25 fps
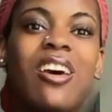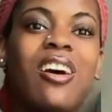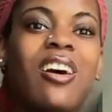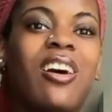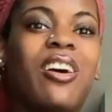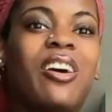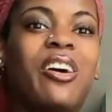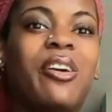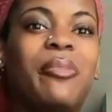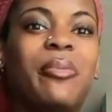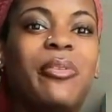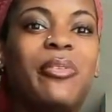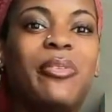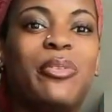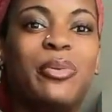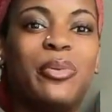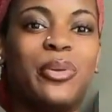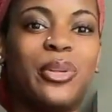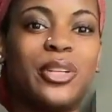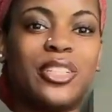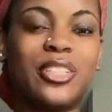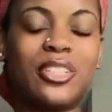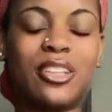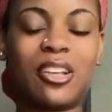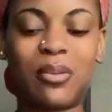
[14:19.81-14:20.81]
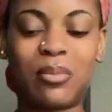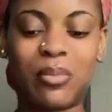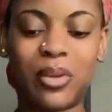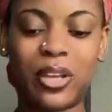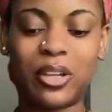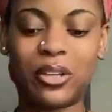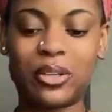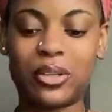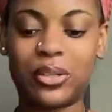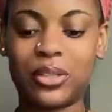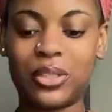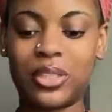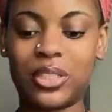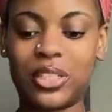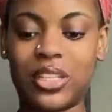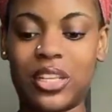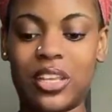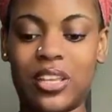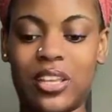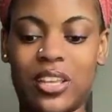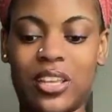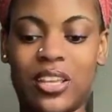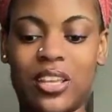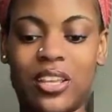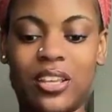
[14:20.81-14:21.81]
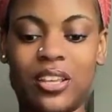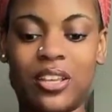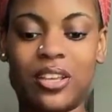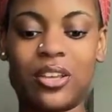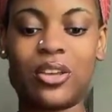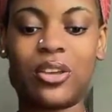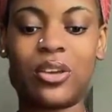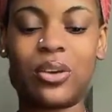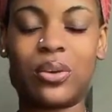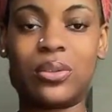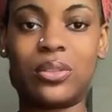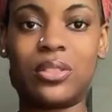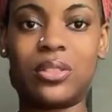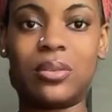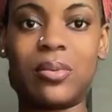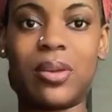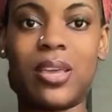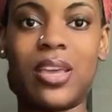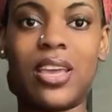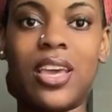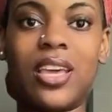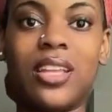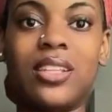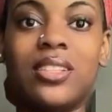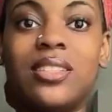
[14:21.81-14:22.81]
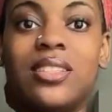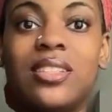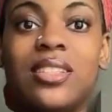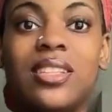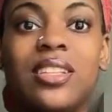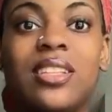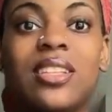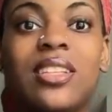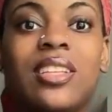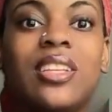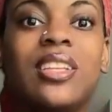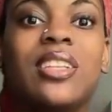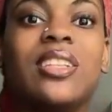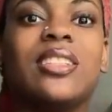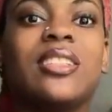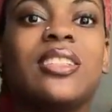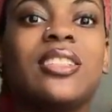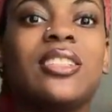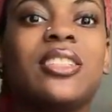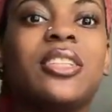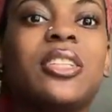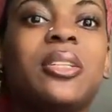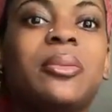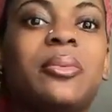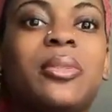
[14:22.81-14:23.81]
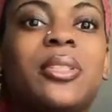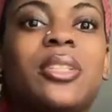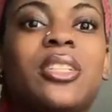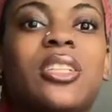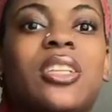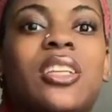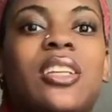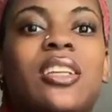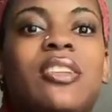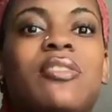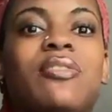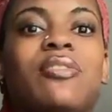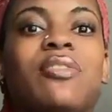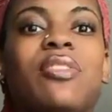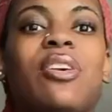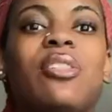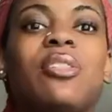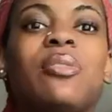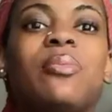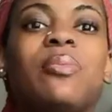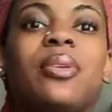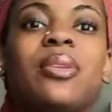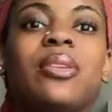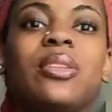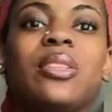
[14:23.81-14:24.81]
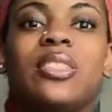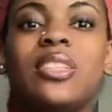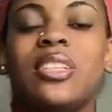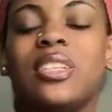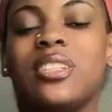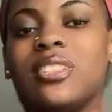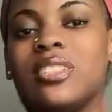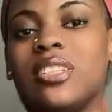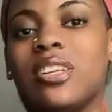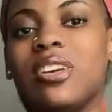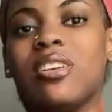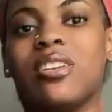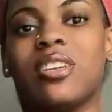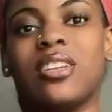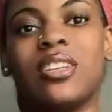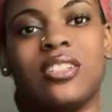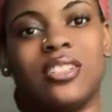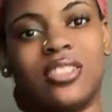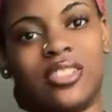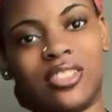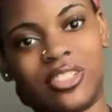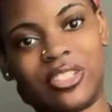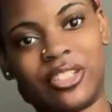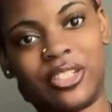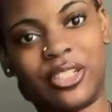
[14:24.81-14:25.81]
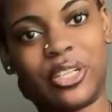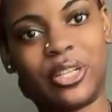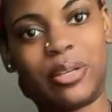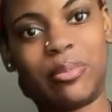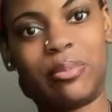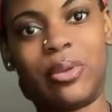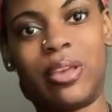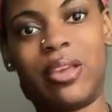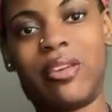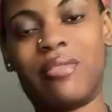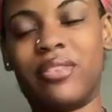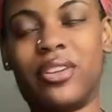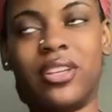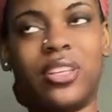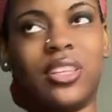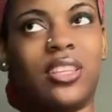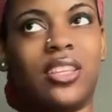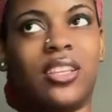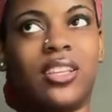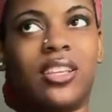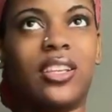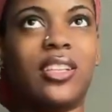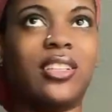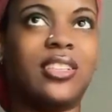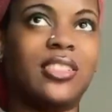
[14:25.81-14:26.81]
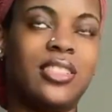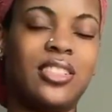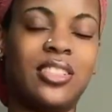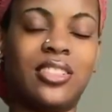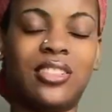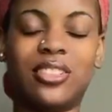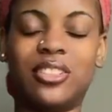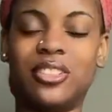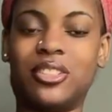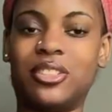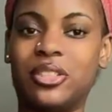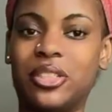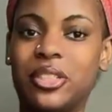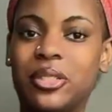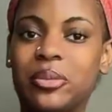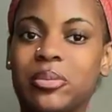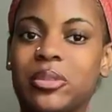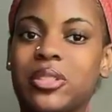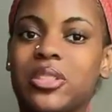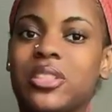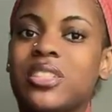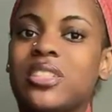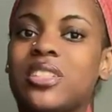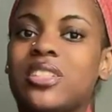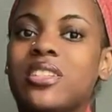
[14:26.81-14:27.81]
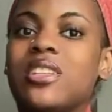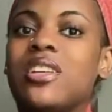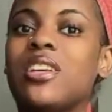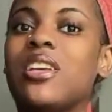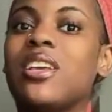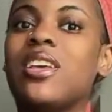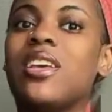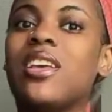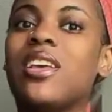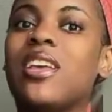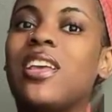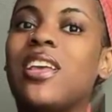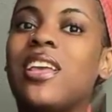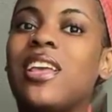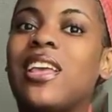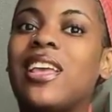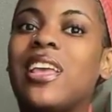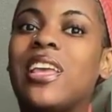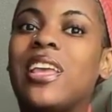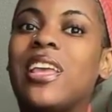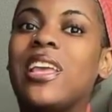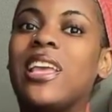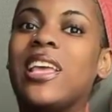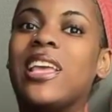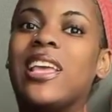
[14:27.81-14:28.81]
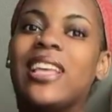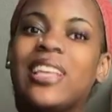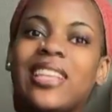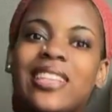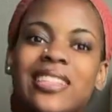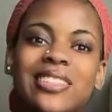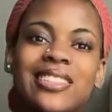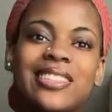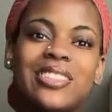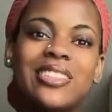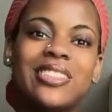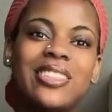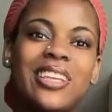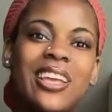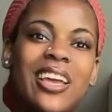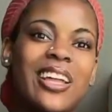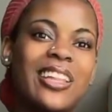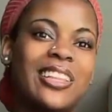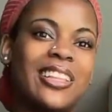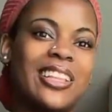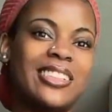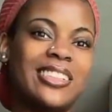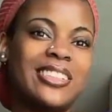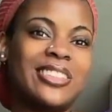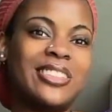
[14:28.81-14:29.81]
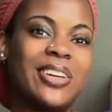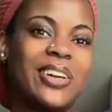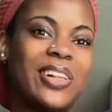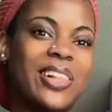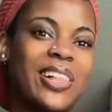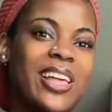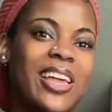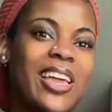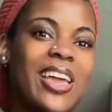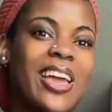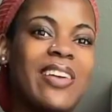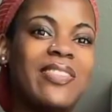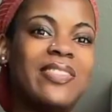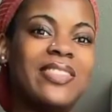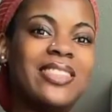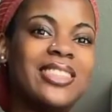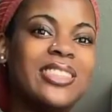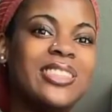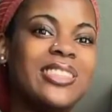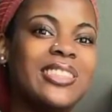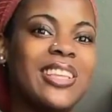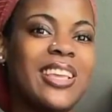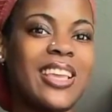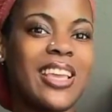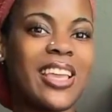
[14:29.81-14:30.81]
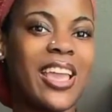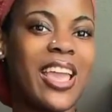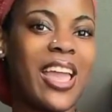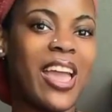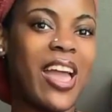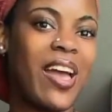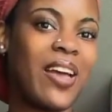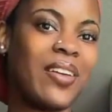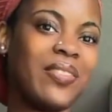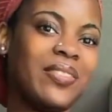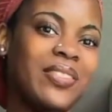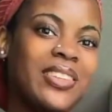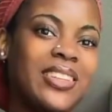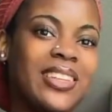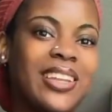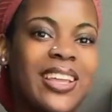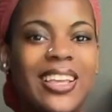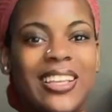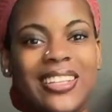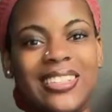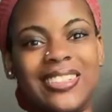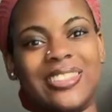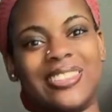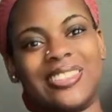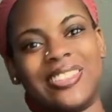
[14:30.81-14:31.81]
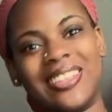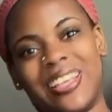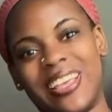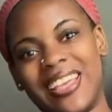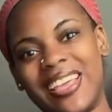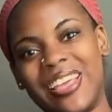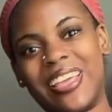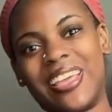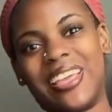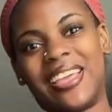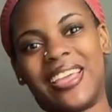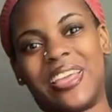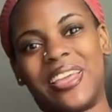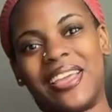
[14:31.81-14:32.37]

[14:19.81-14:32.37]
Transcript: If you want to shop my crochet, go to my Etsy, link in the description. Follow me on TikTok, Instagram, everything is in the description. And yeah, that's all I have to say. Have a nice day.